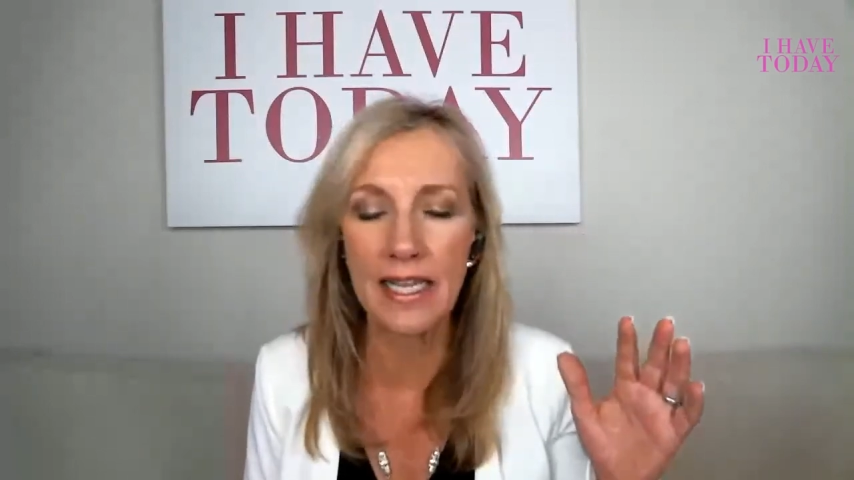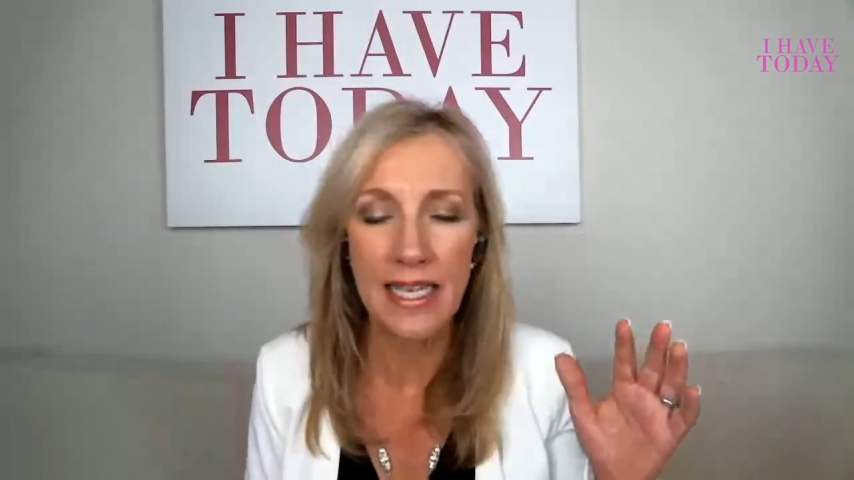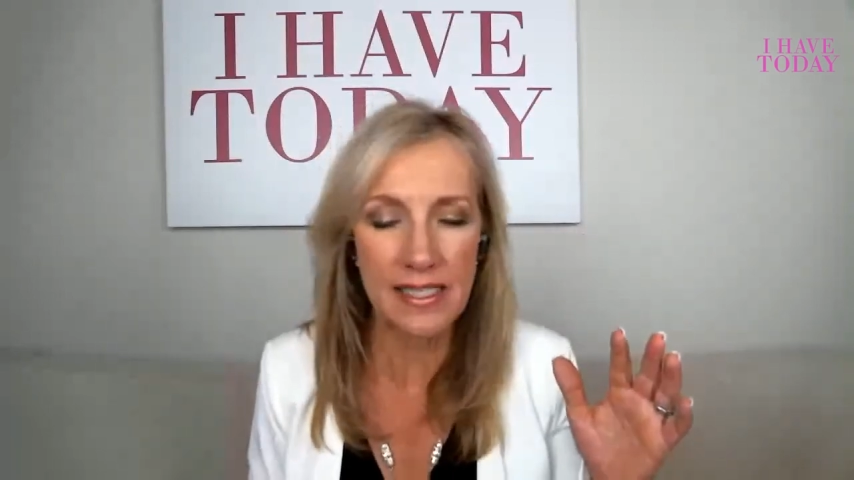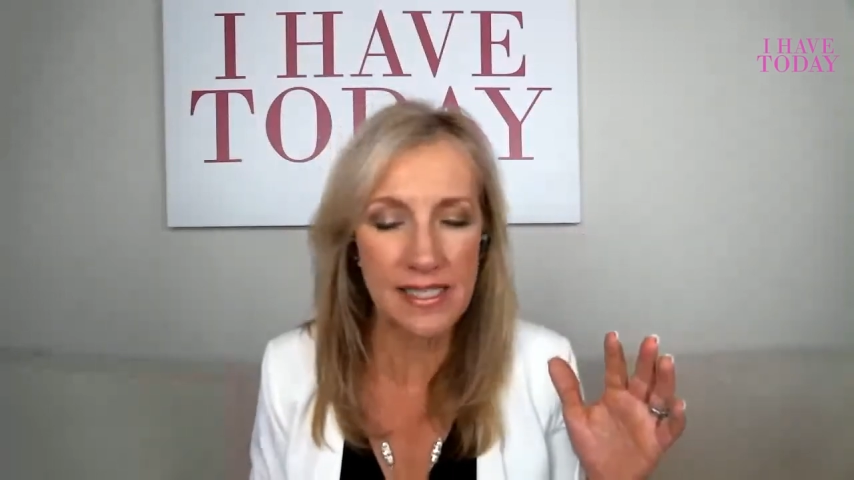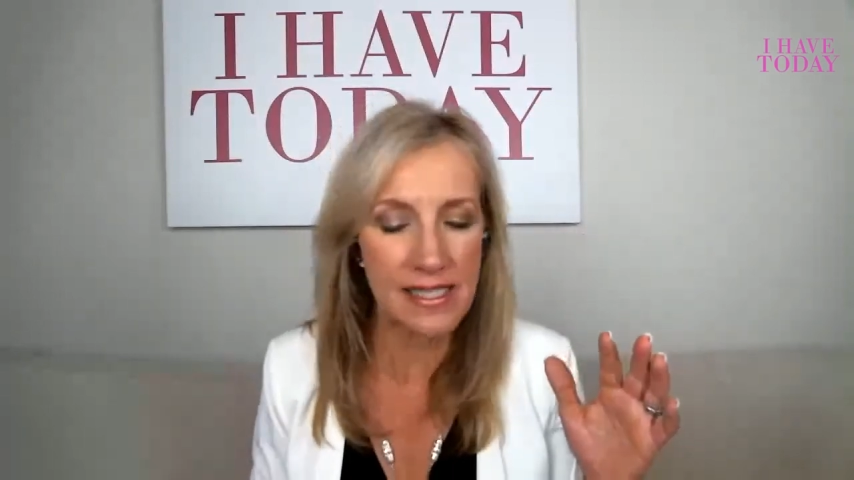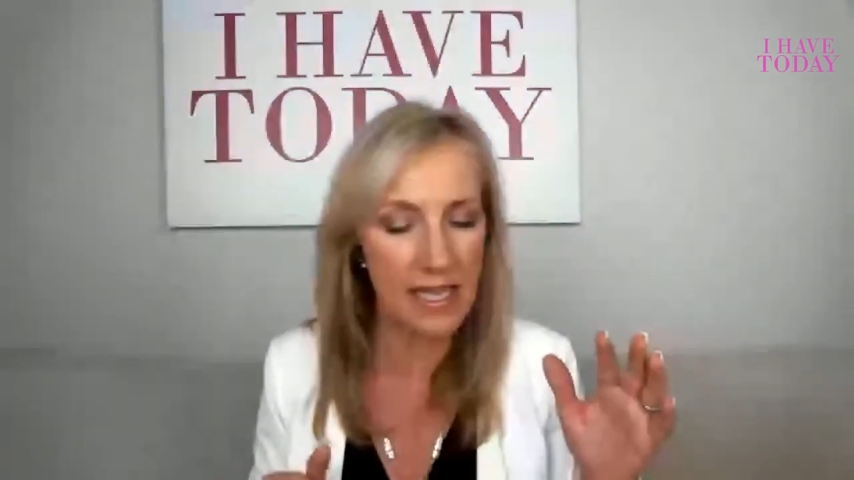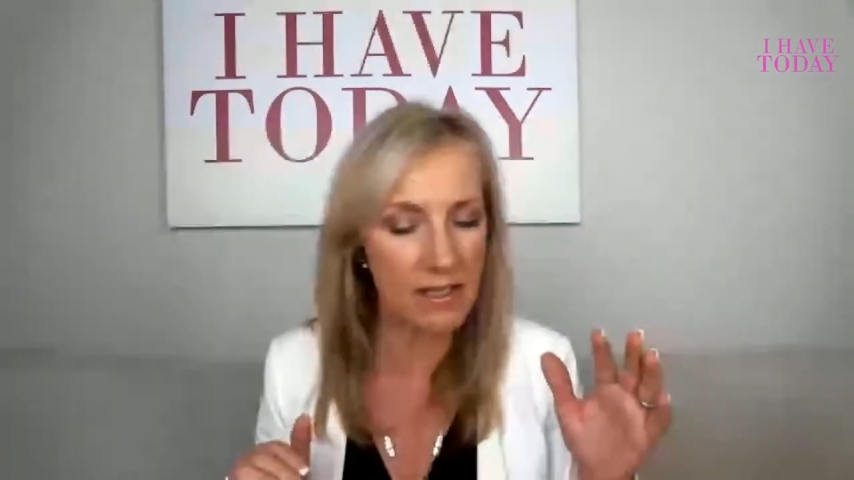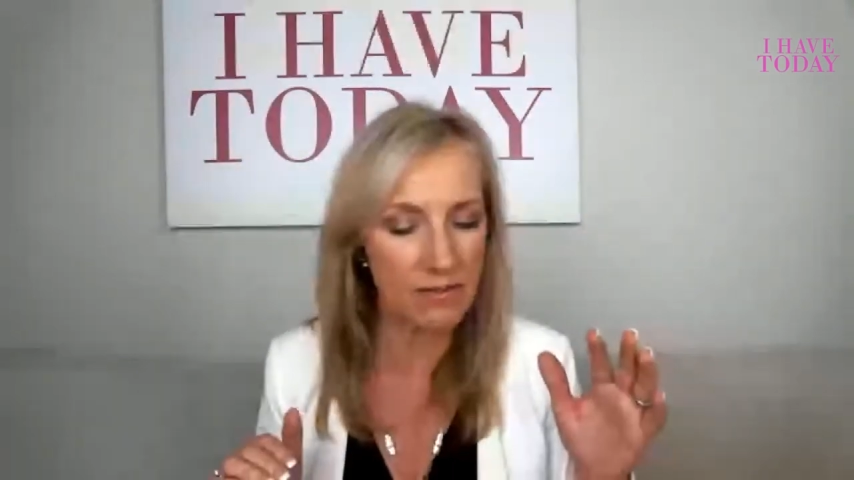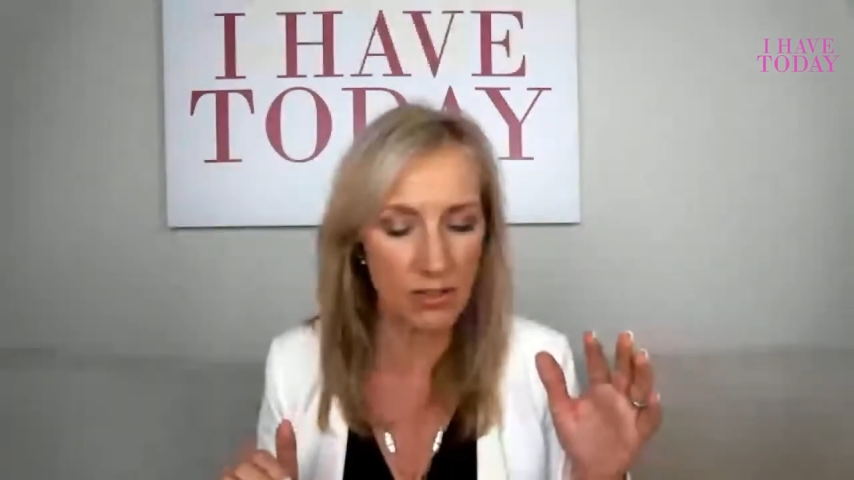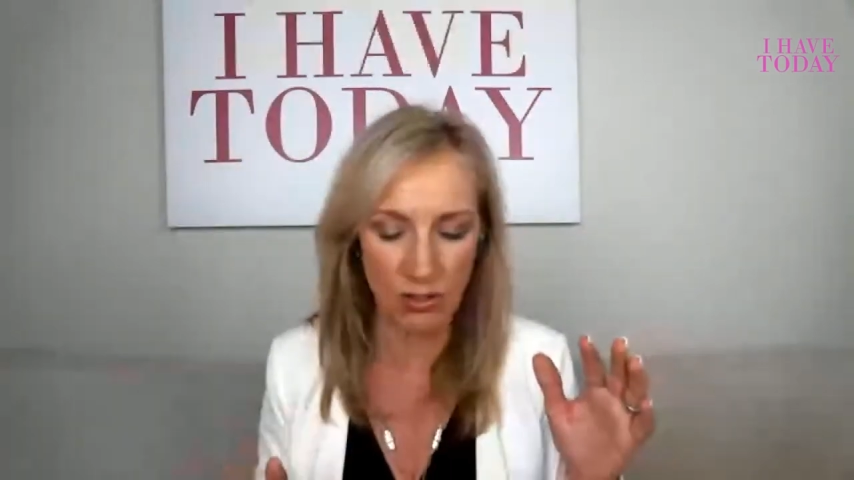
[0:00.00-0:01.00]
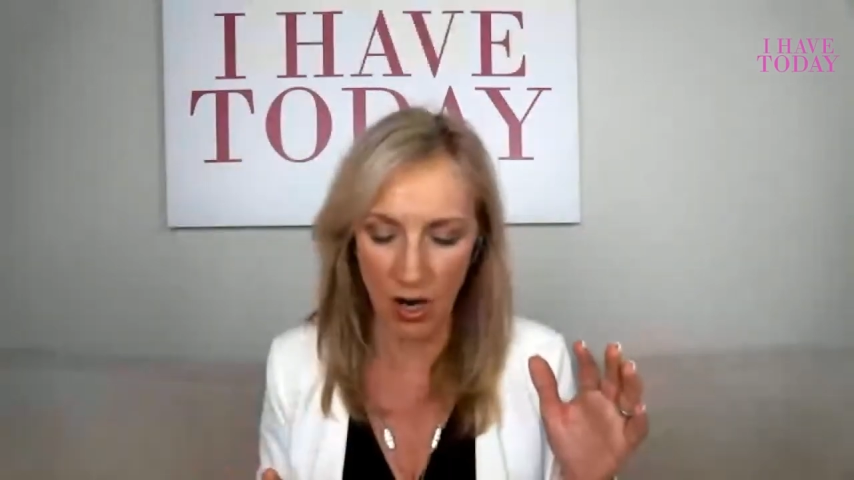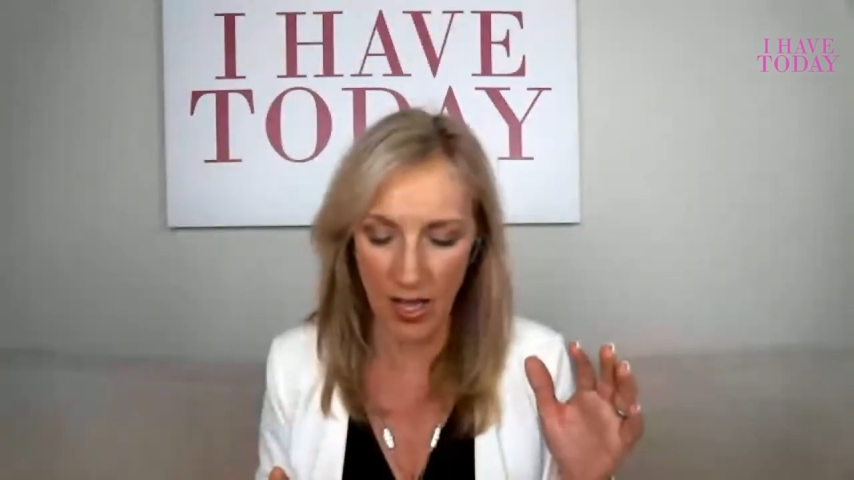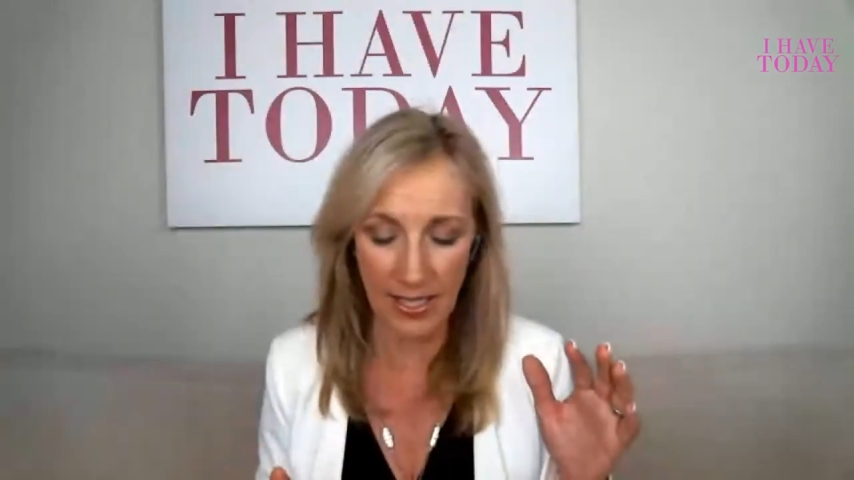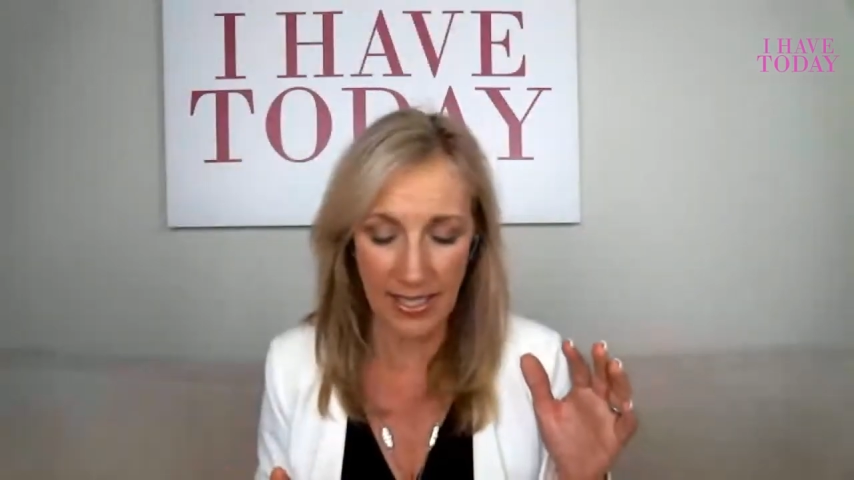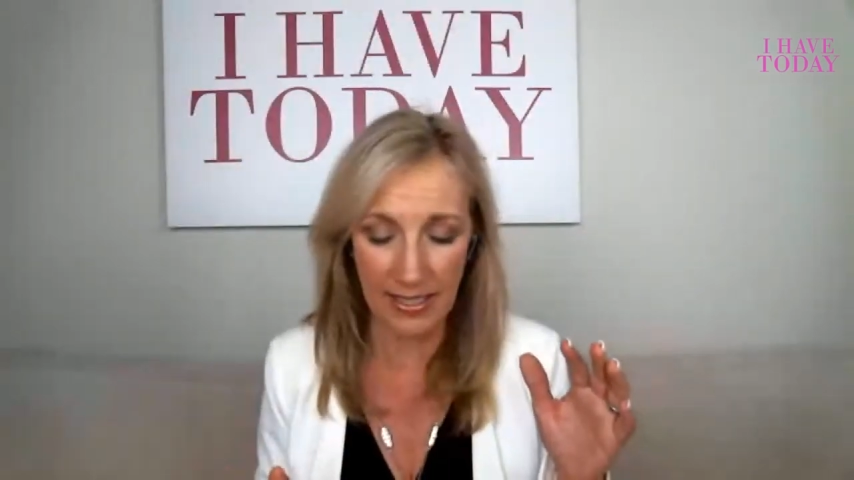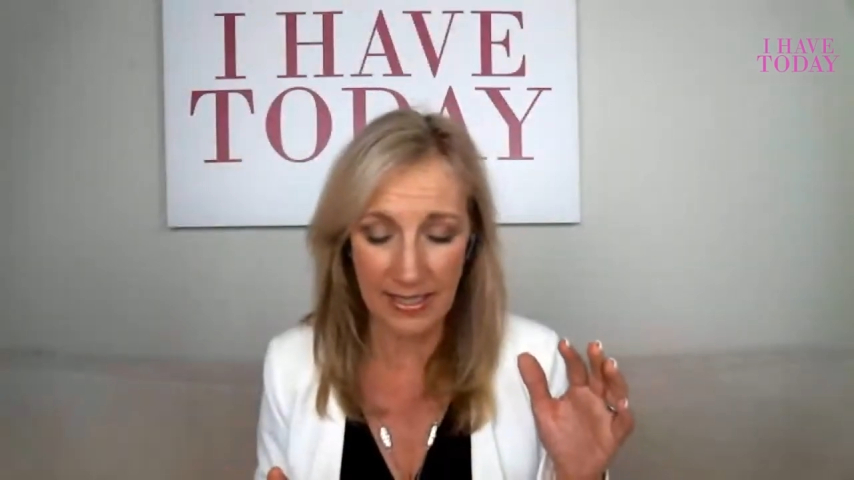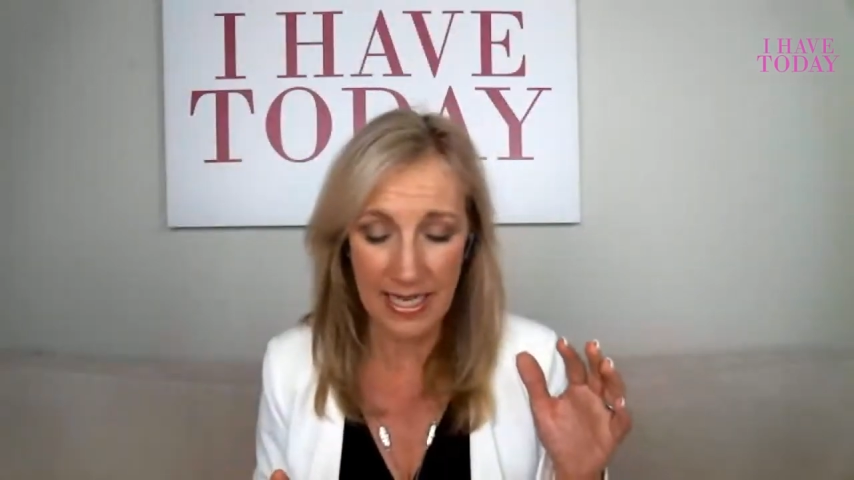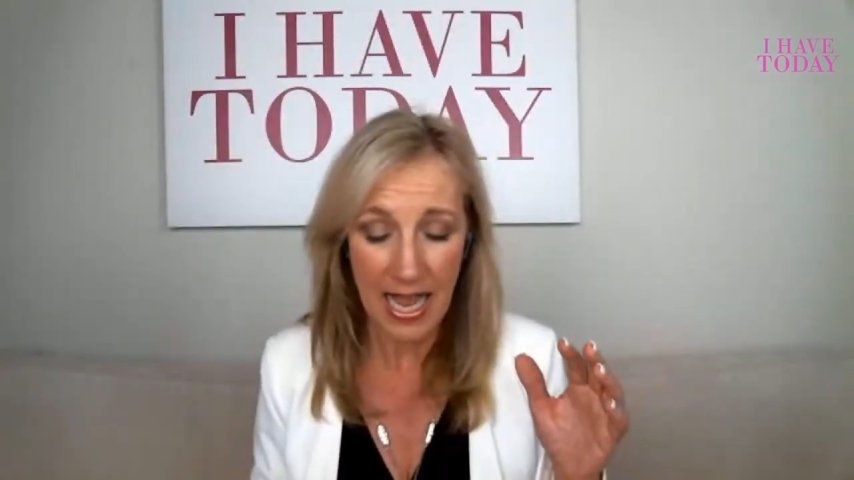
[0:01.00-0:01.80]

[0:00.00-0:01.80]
instead of crawling.